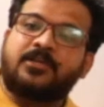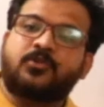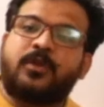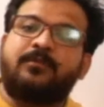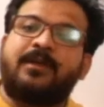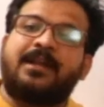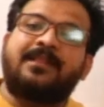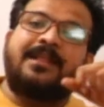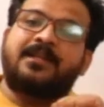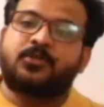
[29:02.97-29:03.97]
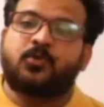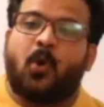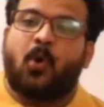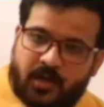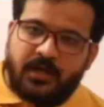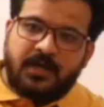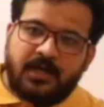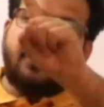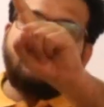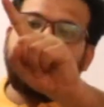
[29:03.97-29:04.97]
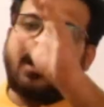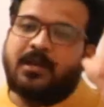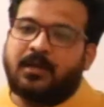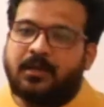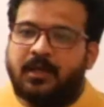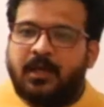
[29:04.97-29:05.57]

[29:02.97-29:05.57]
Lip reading: to even and 9 raised to odd, type 1.